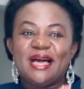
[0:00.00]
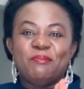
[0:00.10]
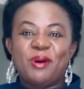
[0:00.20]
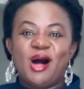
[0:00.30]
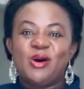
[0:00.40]

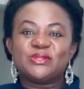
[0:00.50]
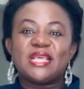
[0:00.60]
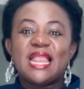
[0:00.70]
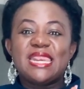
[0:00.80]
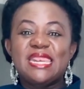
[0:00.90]
about
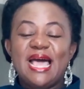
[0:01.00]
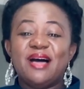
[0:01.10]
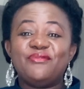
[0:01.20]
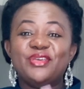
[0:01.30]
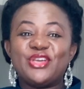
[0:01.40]

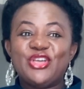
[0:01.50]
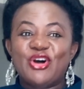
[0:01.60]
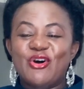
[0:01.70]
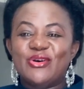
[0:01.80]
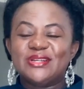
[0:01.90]
loving
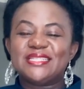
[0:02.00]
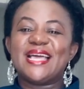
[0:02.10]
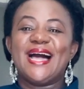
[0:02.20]
God